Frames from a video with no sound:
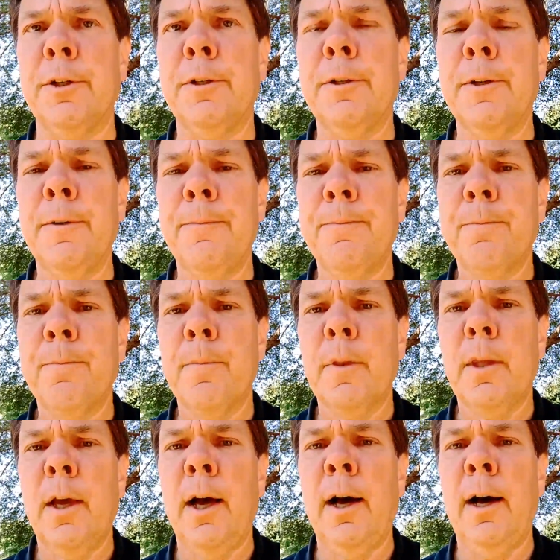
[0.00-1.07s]

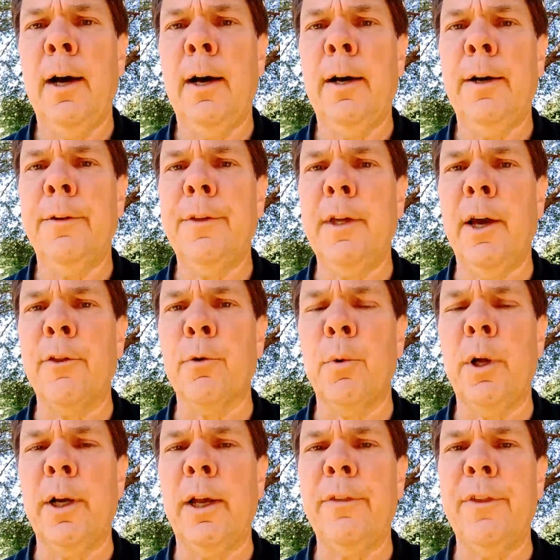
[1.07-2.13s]
The other
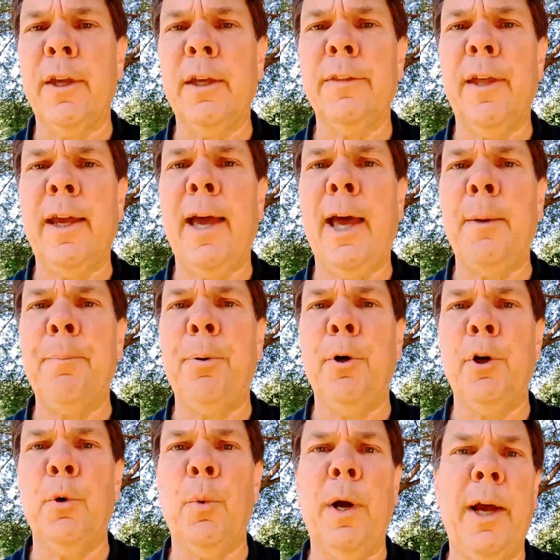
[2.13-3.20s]
one, I think, they had
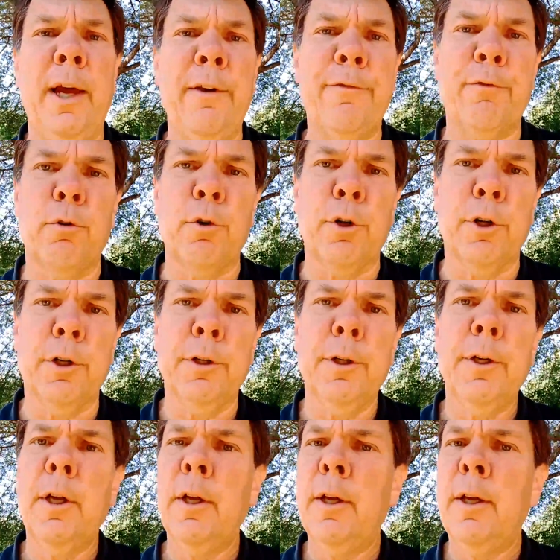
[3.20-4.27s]
put away for
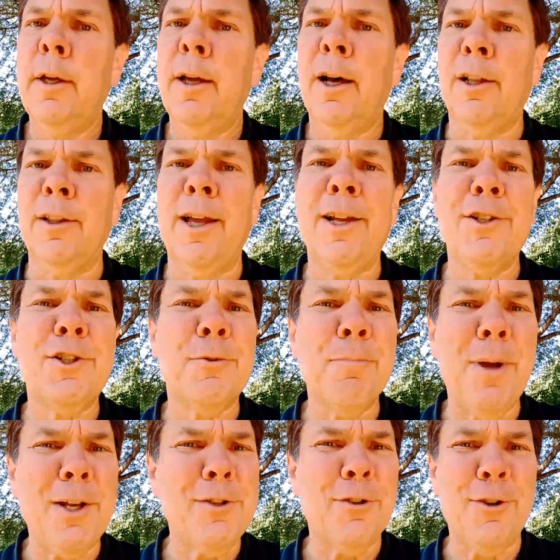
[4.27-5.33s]
alleged
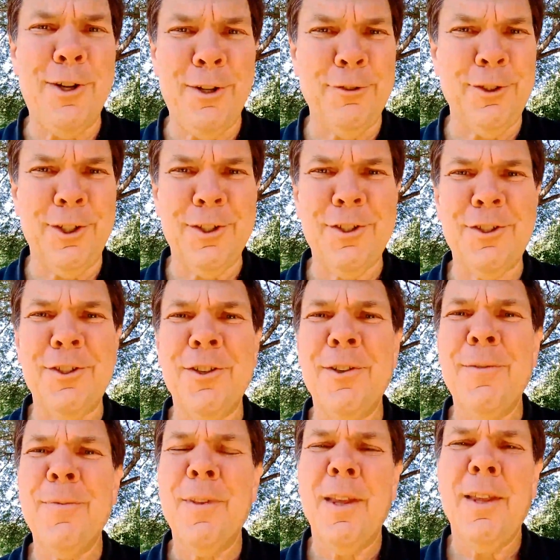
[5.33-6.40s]
mental illness.
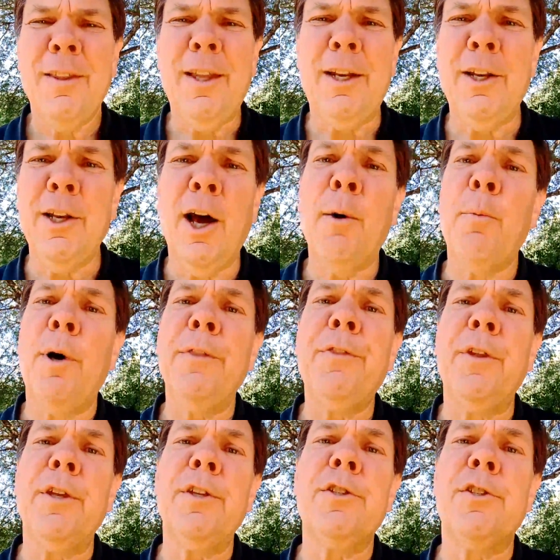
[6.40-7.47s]
They did not
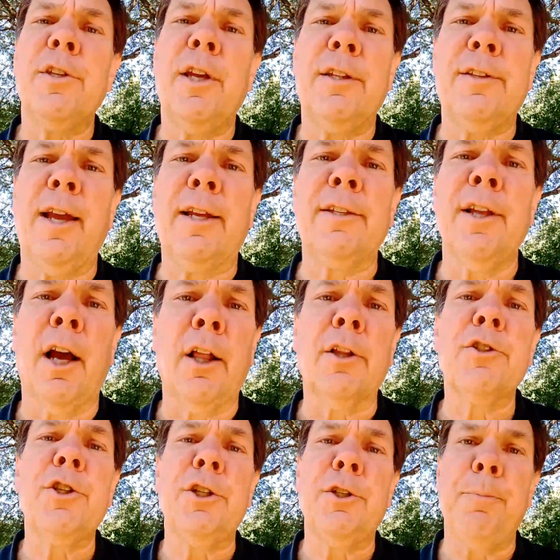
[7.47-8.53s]
want this
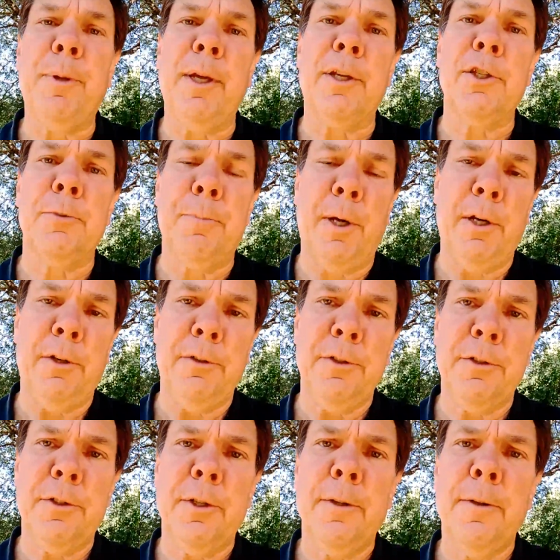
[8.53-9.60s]
technology to be
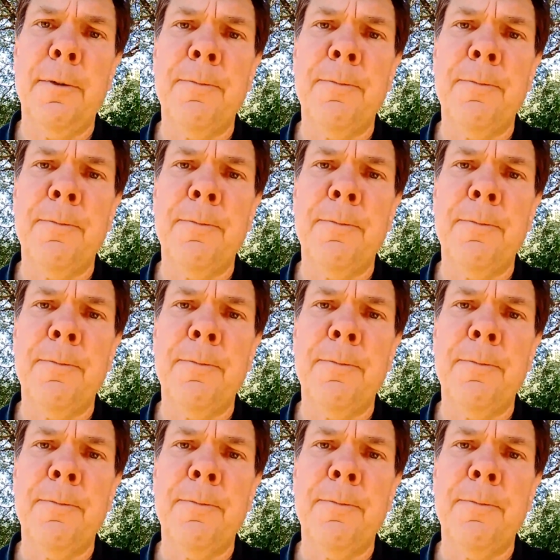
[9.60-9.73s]
exposed.